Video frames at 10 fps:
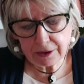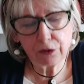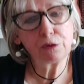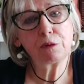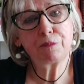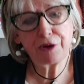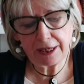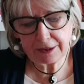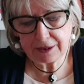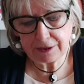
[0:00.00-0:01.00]
the whole
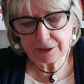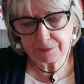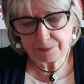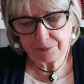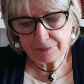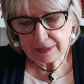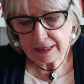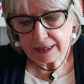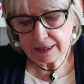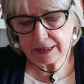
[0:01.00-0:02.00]
practice.
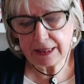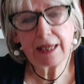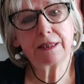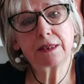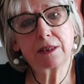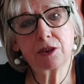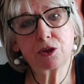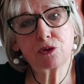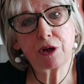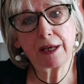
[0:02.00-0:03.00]
He has
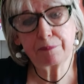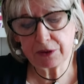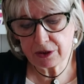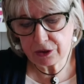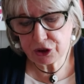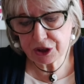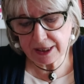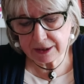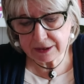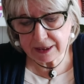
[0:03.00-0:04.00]
described
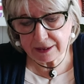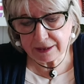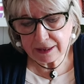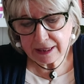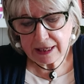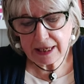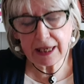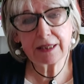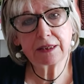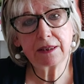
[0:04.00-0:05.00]
Shakten
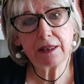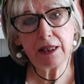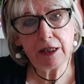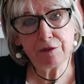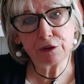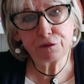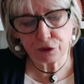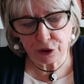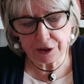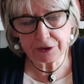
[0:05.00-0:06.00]
as an evil
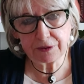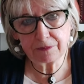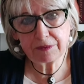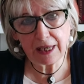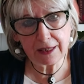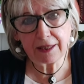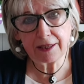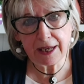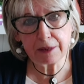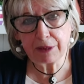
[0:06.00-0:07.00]
force.
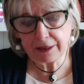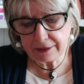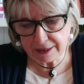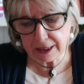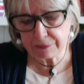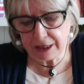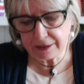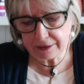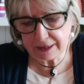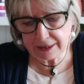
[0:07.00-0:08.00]
Dalai
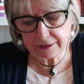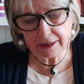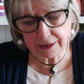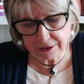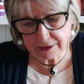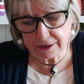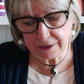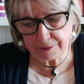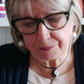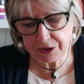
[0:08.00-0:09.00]
Lama has
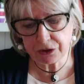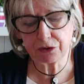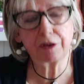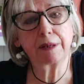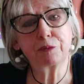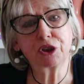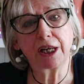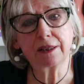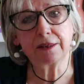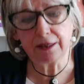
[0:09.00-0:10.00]
described
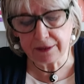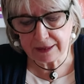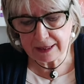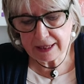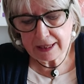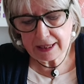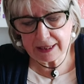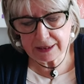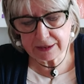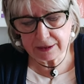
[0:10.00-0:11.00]
Shakten
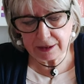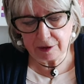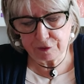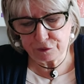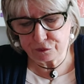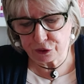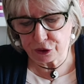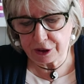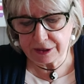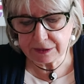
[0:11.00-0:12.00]
as an evil
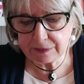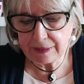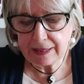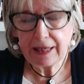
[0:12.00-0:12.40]
force